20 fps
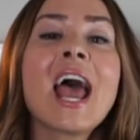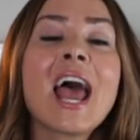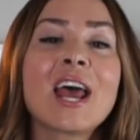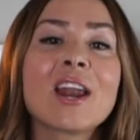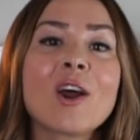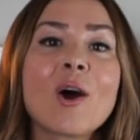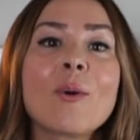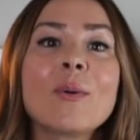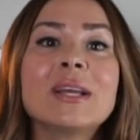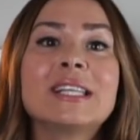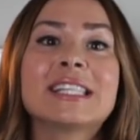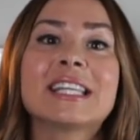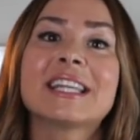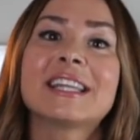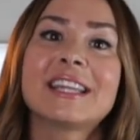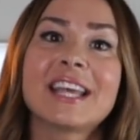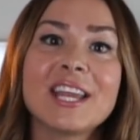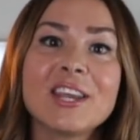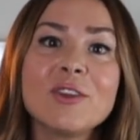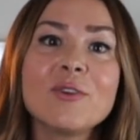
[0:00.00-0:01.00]
And always
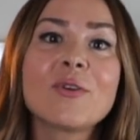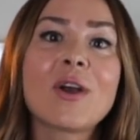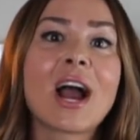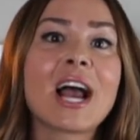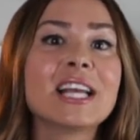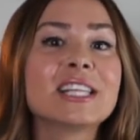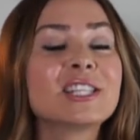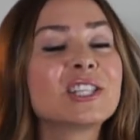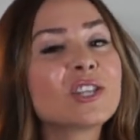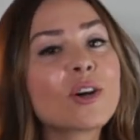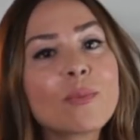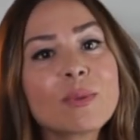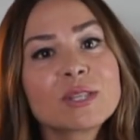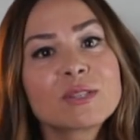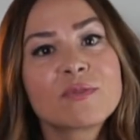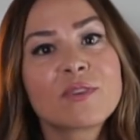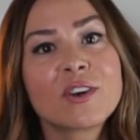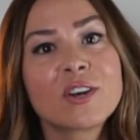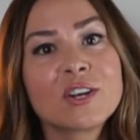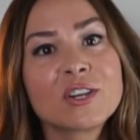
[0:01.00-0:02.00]
thank you guys so
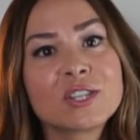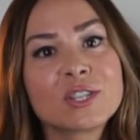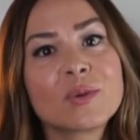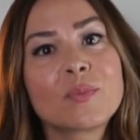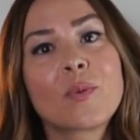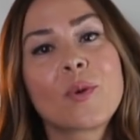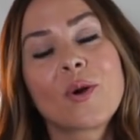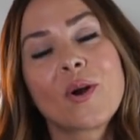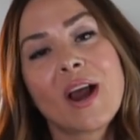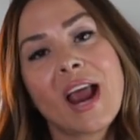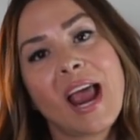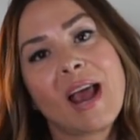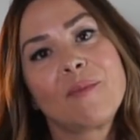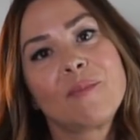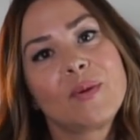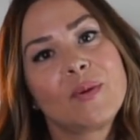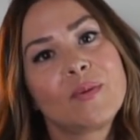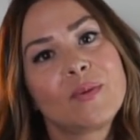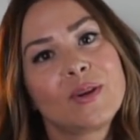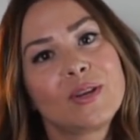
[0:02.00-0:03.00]
much for your support,
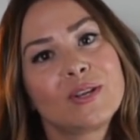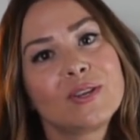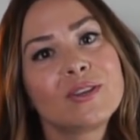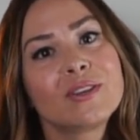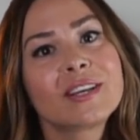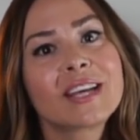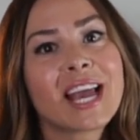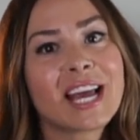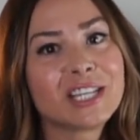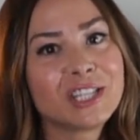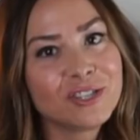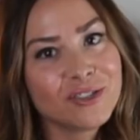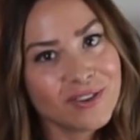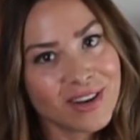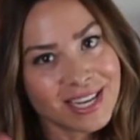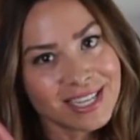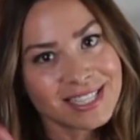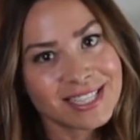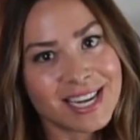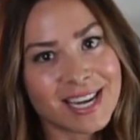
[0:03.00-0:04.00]
and we will catch you
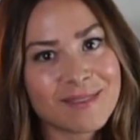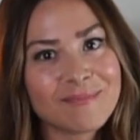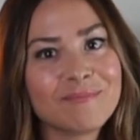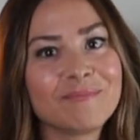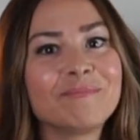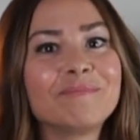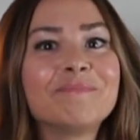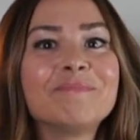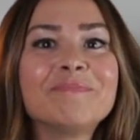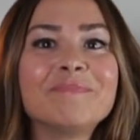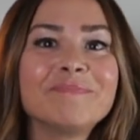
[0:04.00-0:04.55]
next time.